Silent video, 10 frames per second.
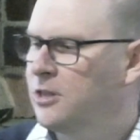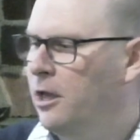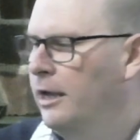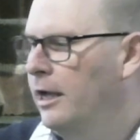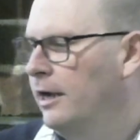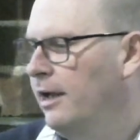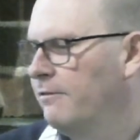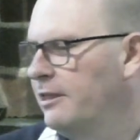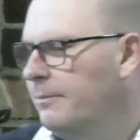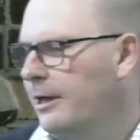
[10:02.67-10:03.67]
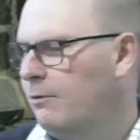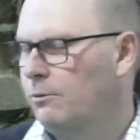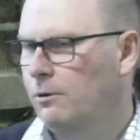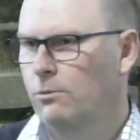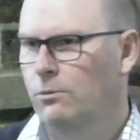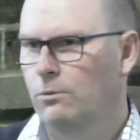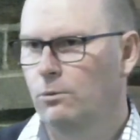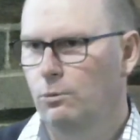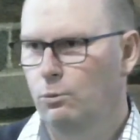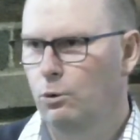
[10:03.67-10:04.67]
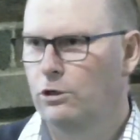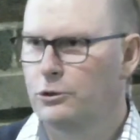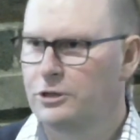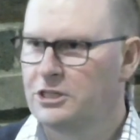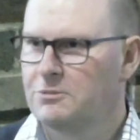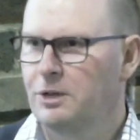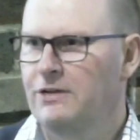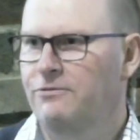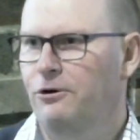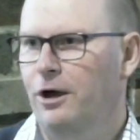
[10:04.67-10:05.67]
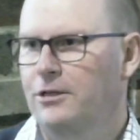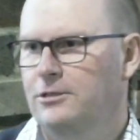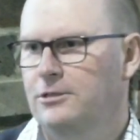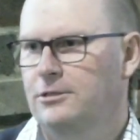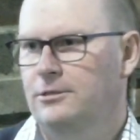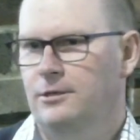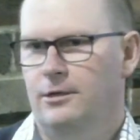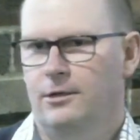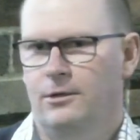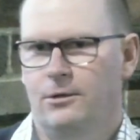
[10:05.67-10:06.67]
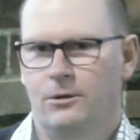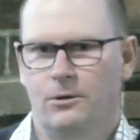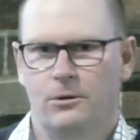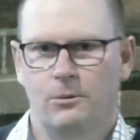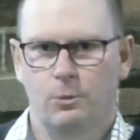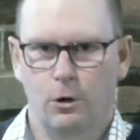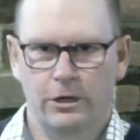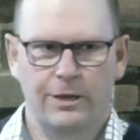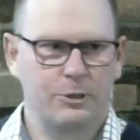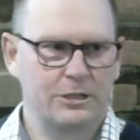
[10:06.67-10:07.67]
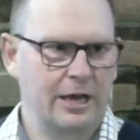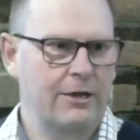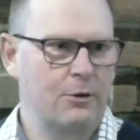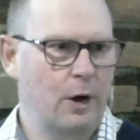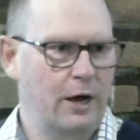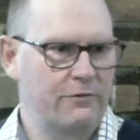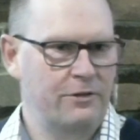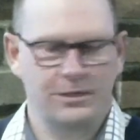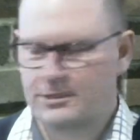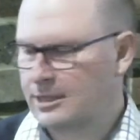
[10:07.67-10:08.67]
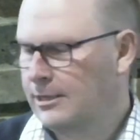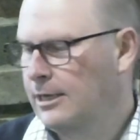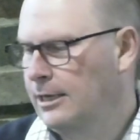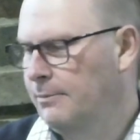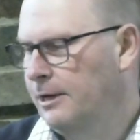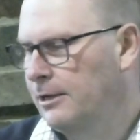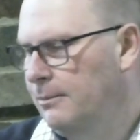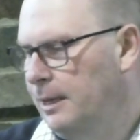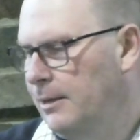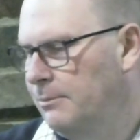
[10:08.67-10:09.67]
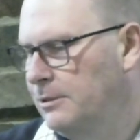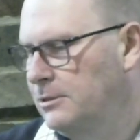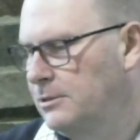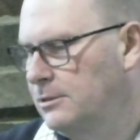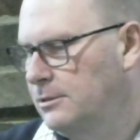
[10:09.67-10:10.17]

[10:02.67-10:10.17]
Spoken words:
down and have a think about, what could this mean for us? What can we take away from this thinking about commandments?